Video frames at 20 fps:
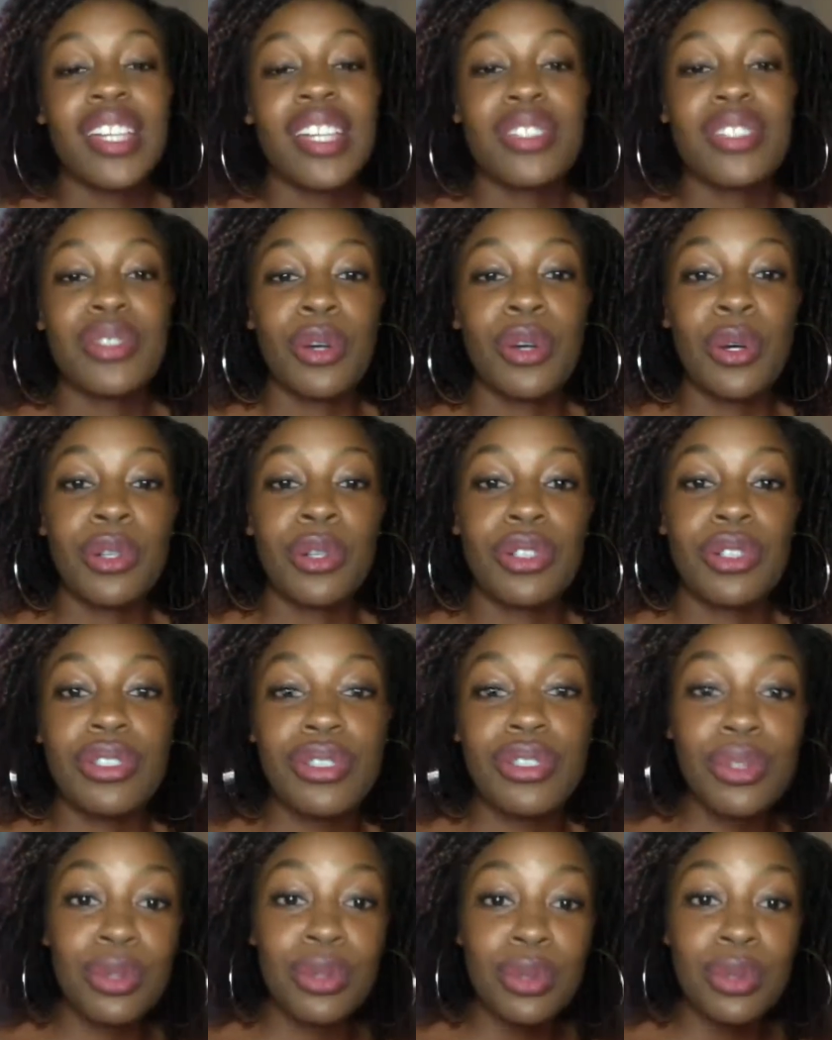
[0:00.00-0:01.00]
So
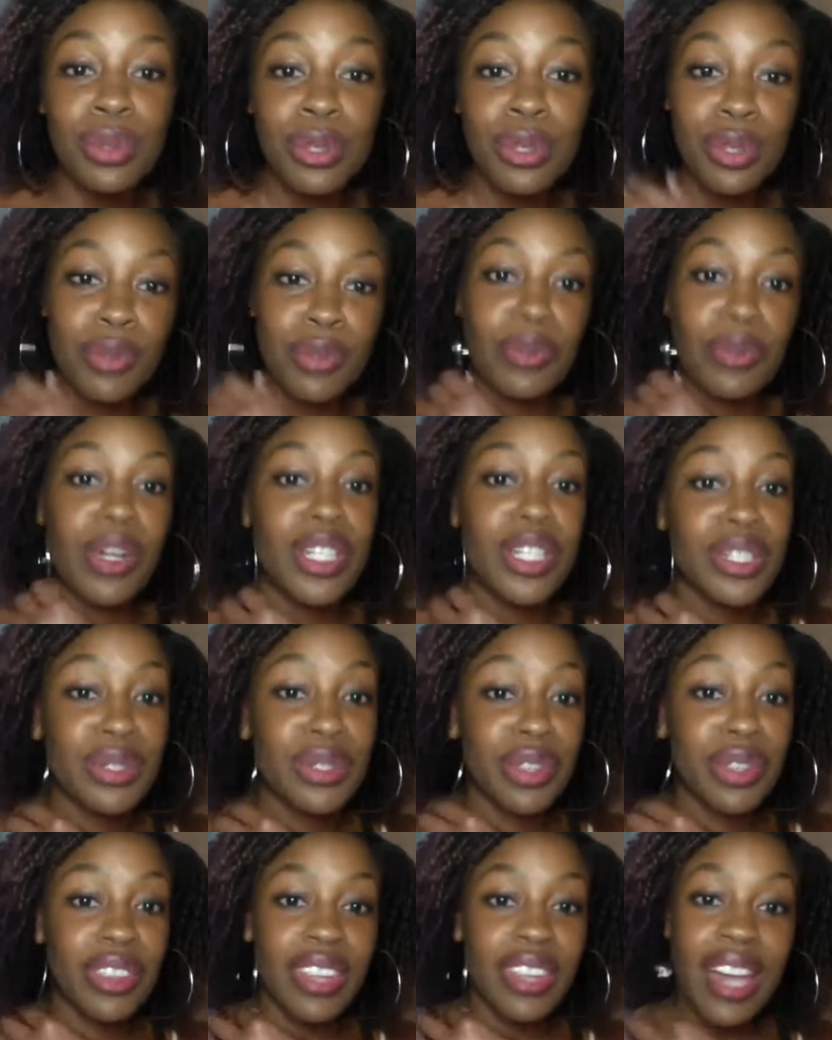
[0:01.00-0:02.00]
do look forward
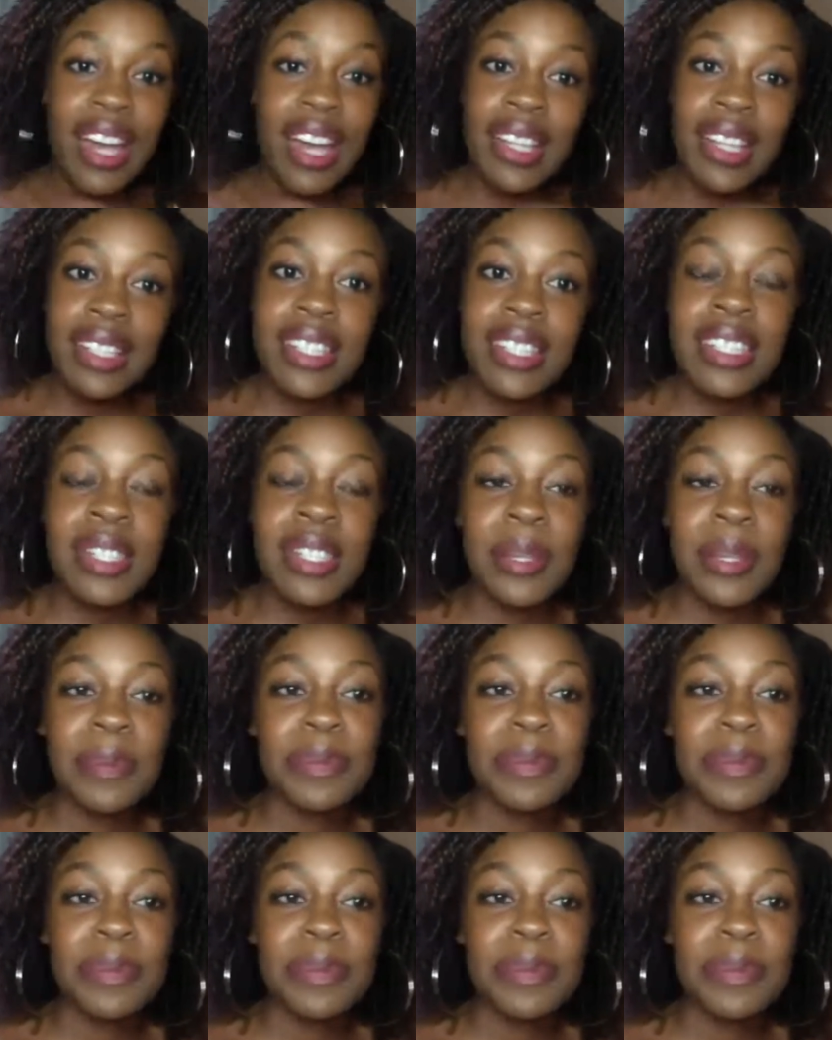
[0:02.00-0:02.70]
to that.